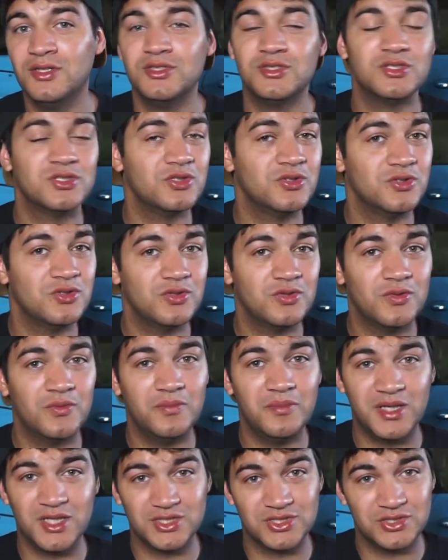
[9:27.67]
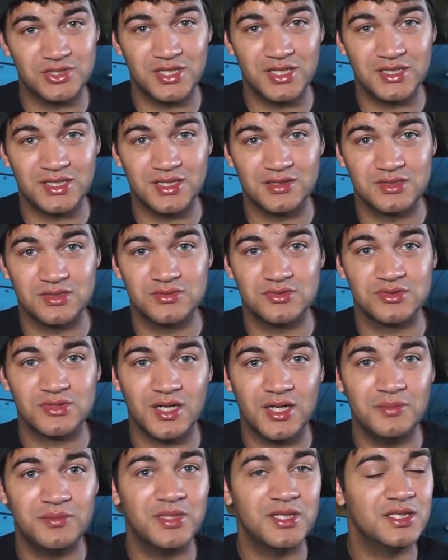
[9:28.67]
so make sure you hit that
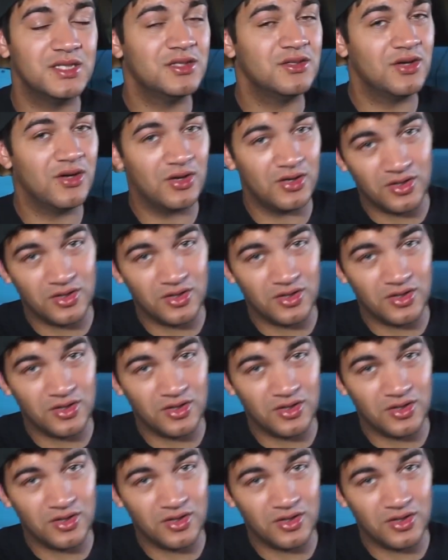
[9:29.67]
subscribe button.